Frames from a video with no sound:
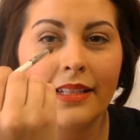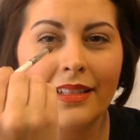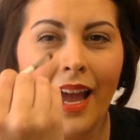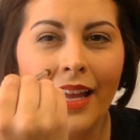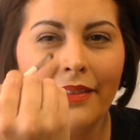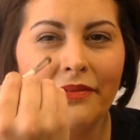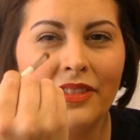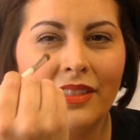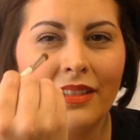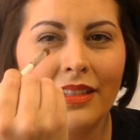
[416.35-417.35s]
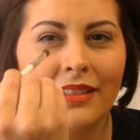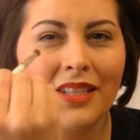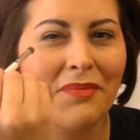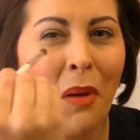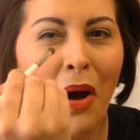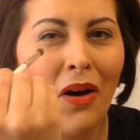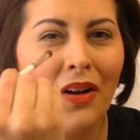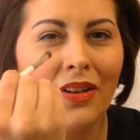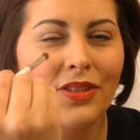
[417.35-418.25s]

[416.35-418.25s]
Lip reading: It's kind of small